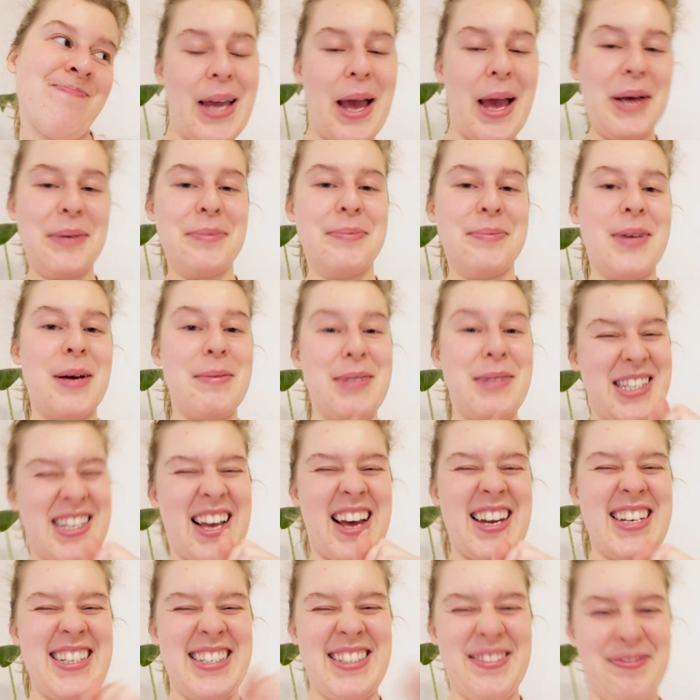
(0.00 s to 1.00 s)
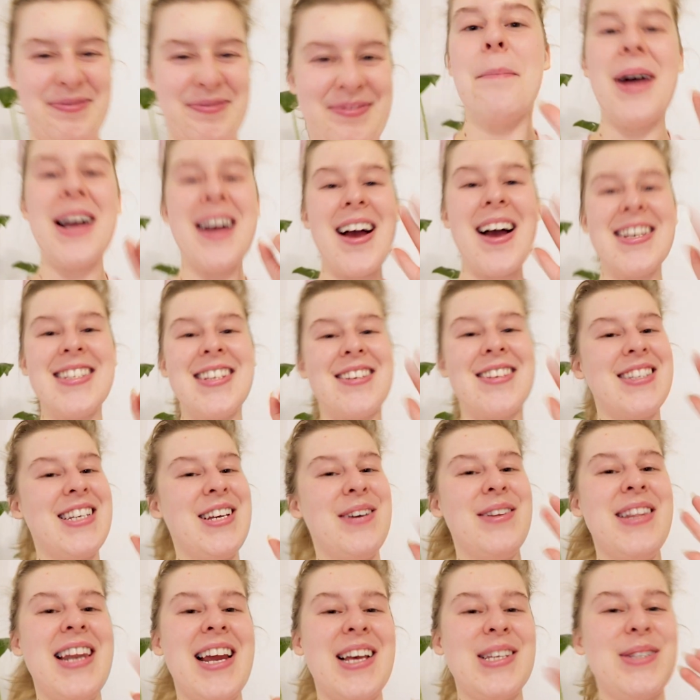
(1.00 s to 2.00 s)
Yeah, I'm excited. Bye guys, I'll see
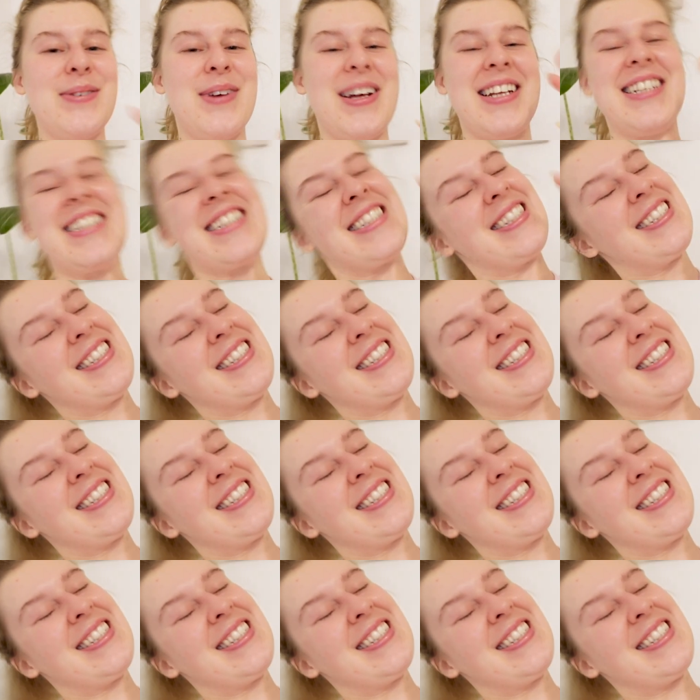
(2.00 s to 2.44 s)
you in the next one.